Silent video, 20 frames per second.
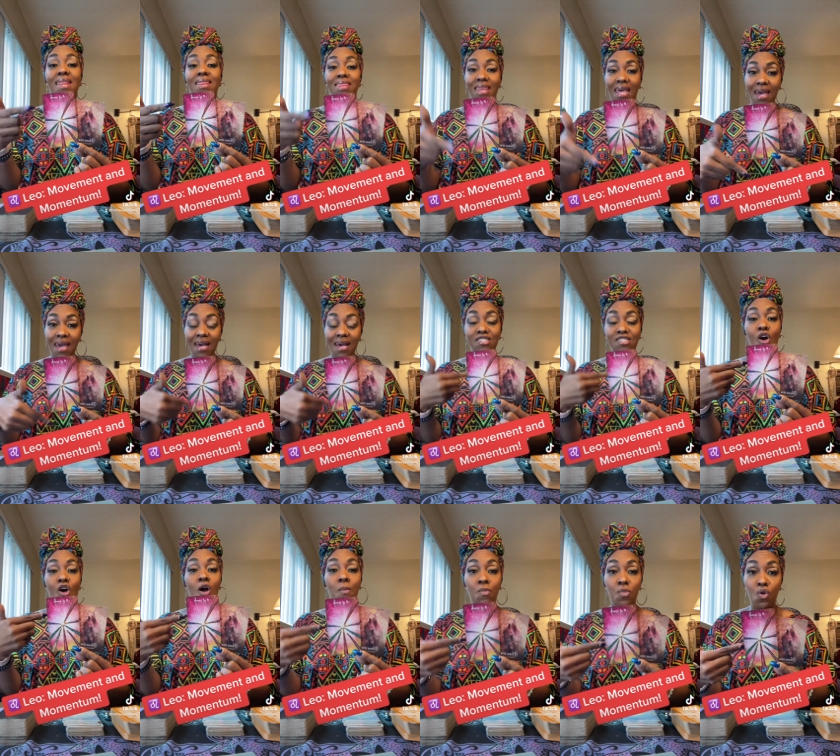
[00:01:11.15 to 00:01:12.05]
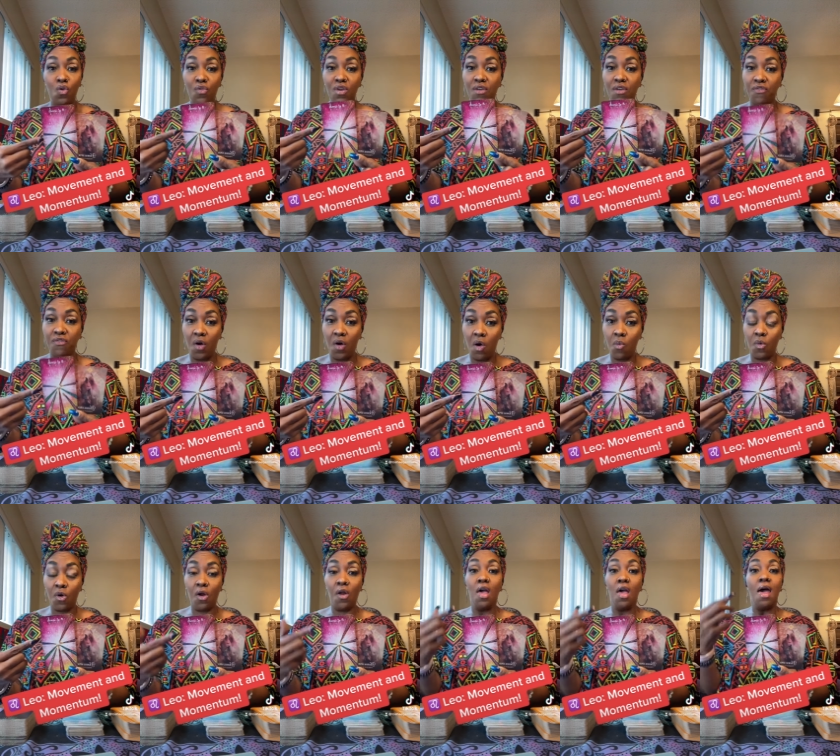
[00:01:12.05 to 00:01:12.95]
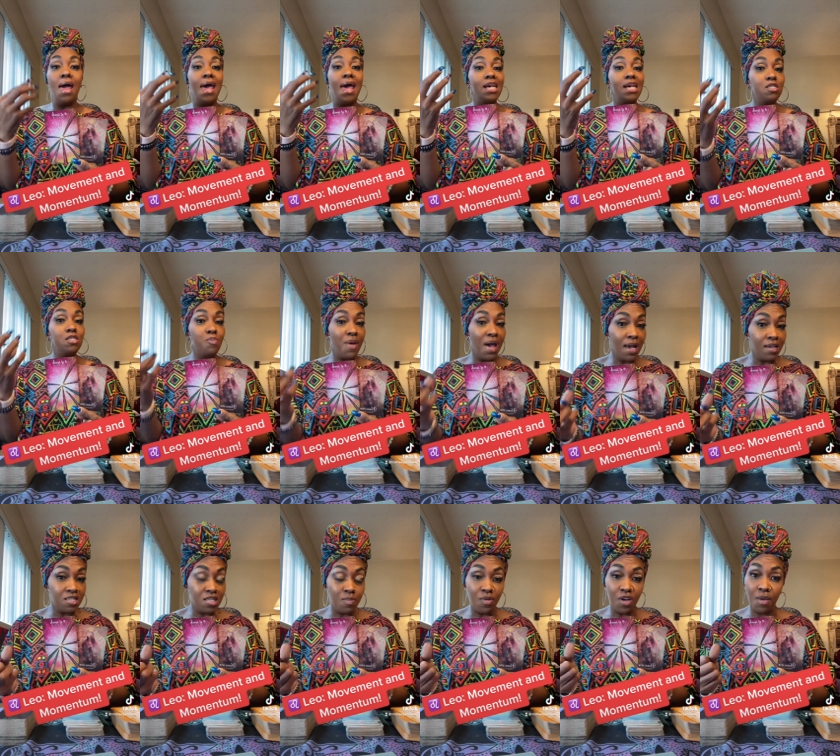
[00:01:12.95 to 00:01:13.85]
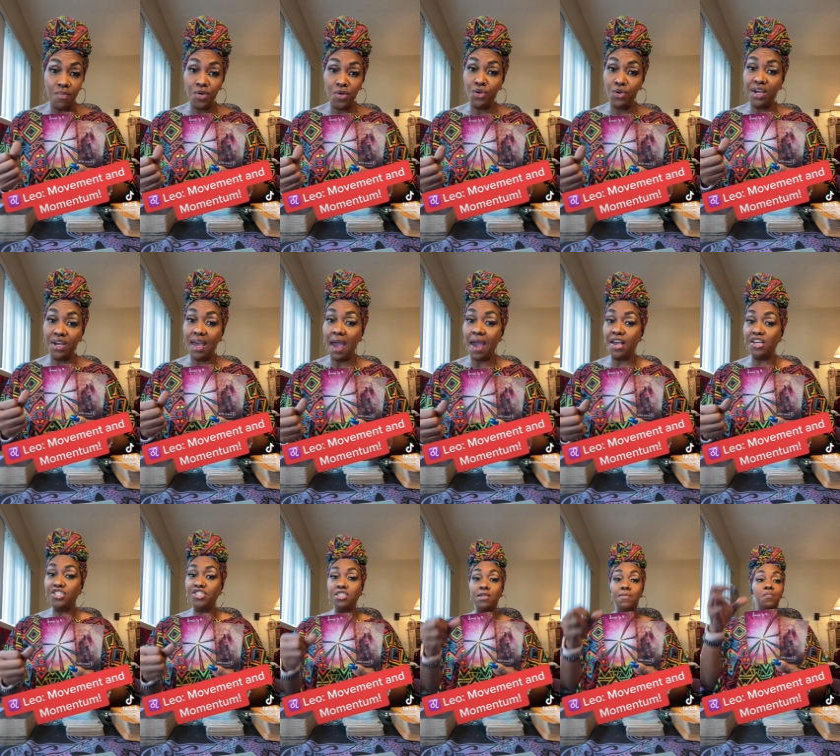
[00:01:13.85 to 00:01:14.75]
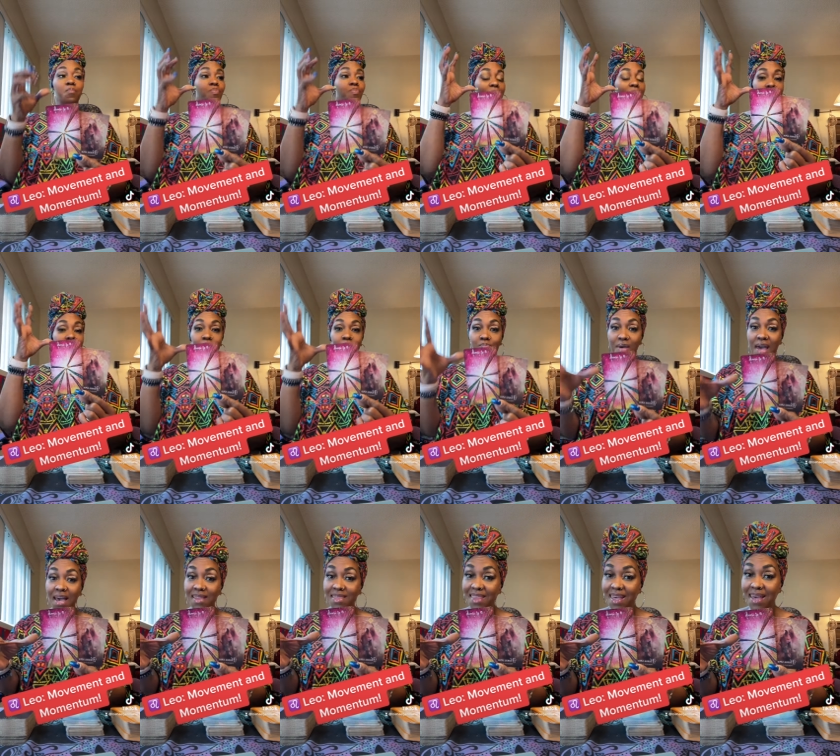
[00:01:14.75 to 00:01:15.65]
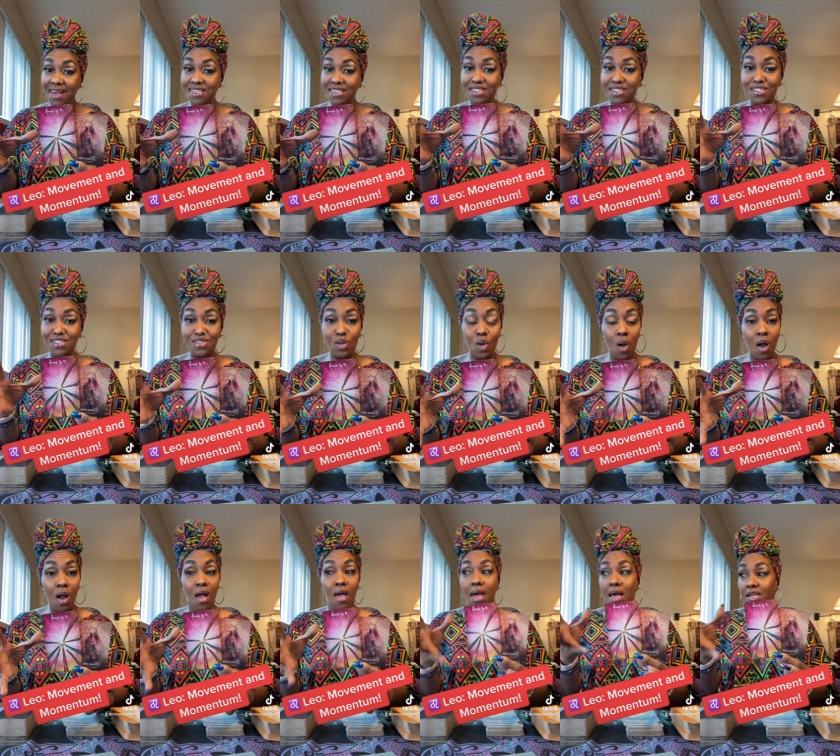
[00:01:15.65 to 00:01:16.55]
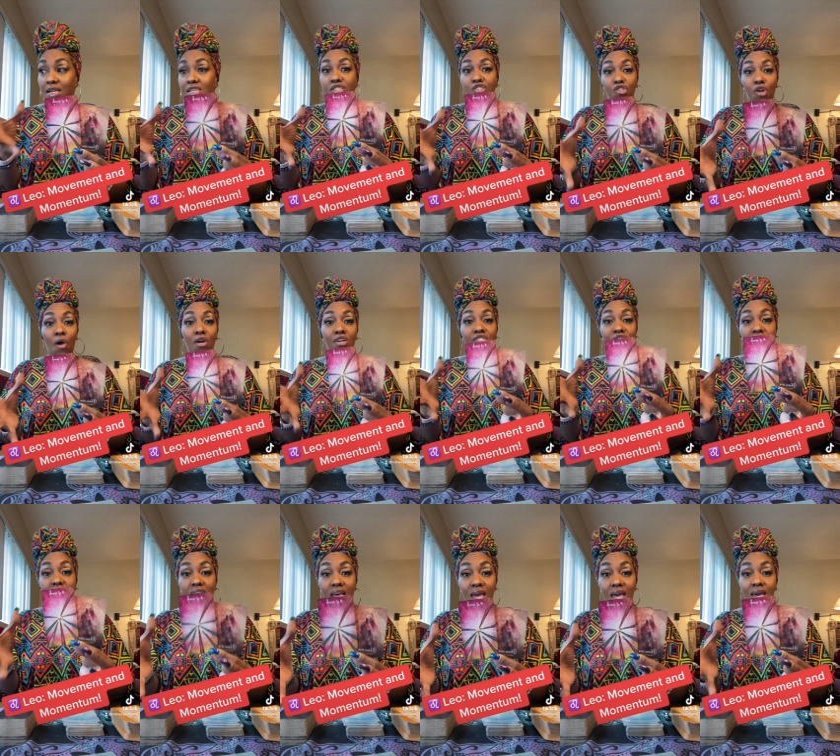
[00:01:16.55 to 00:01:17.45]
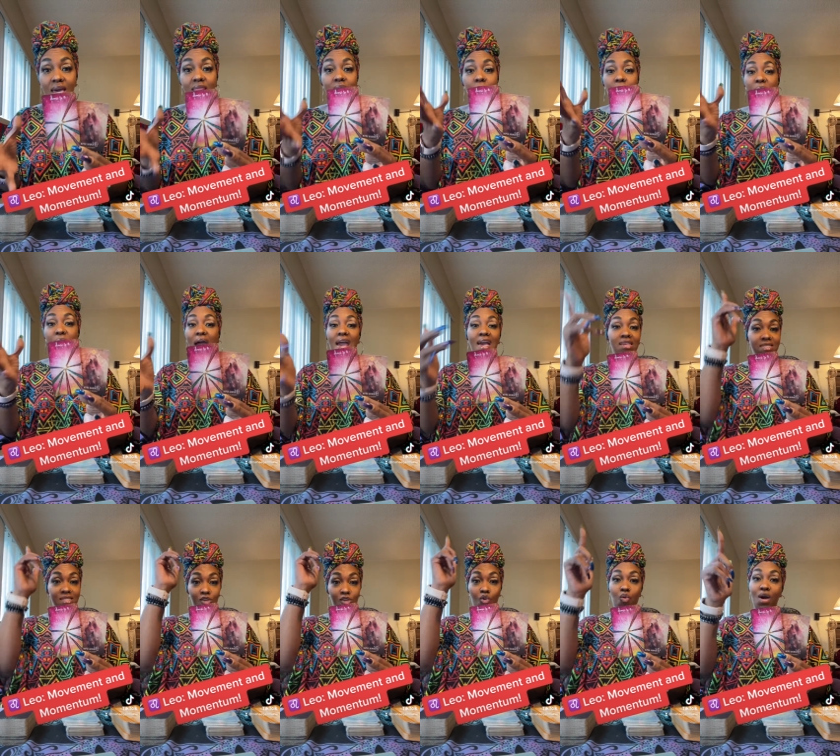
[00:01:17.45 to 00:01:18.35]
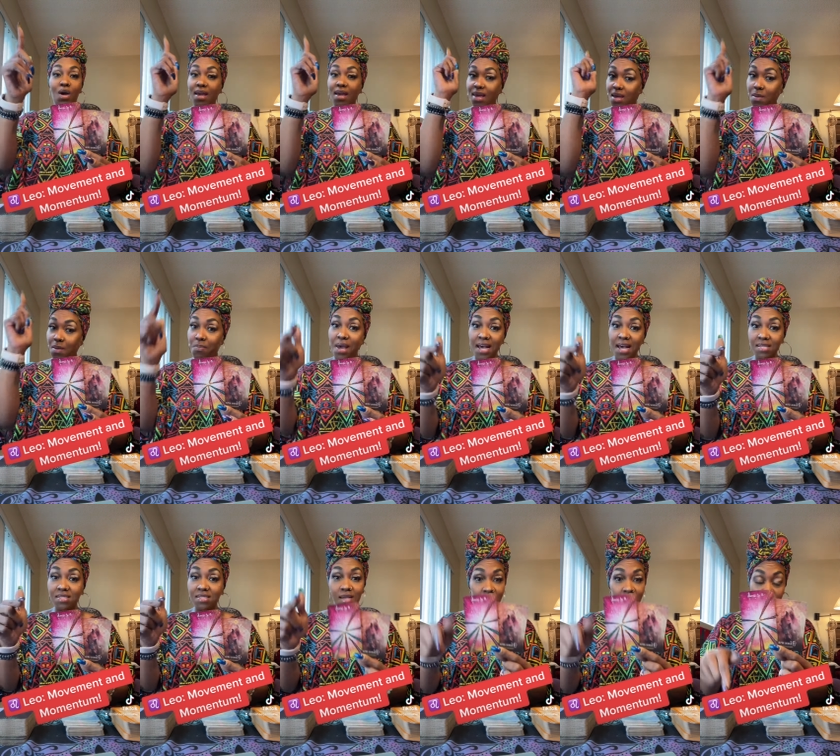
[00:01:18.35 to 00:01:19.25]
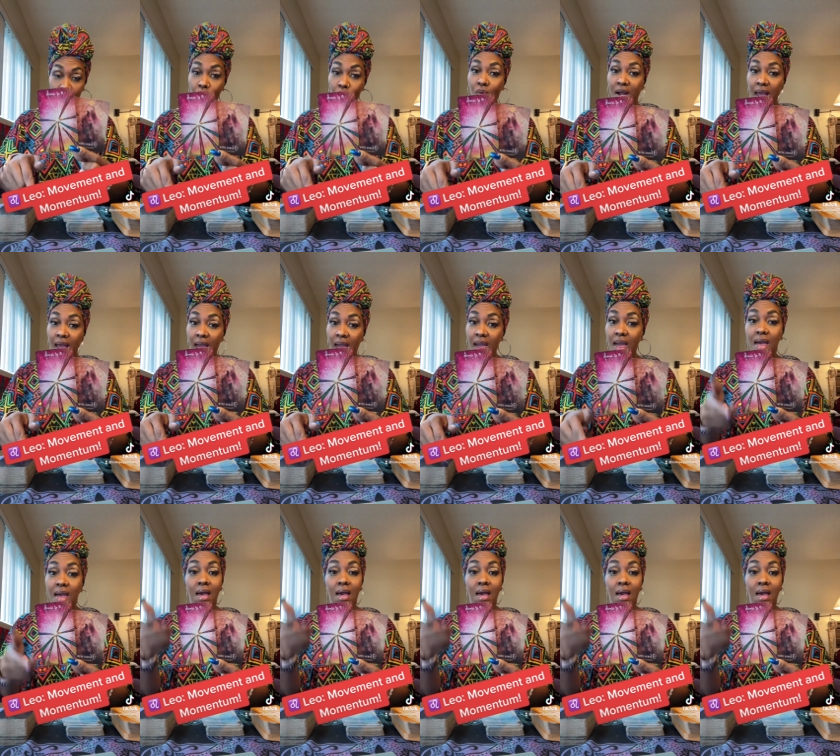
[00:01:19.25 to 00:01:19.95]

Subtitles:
Things are moving forward. Expect some communication. Expect things to start seeing the pace quicken. Message, okay?